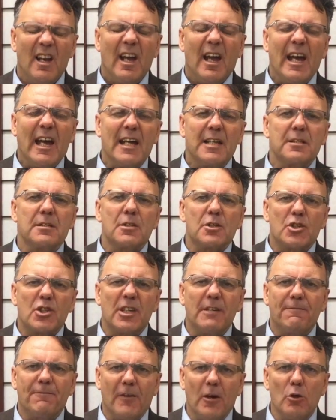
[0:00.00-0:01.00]
And
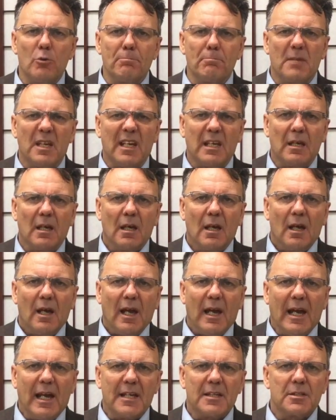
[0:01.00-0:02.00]
she phoned me
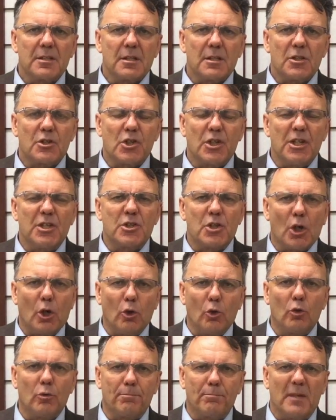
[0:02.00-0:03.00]
and she
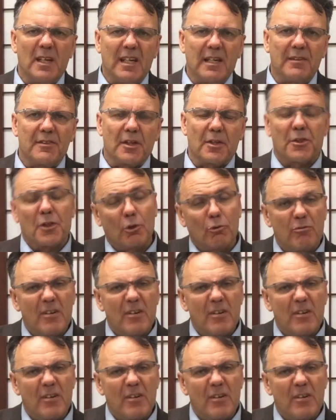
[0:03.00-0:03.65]
told me that the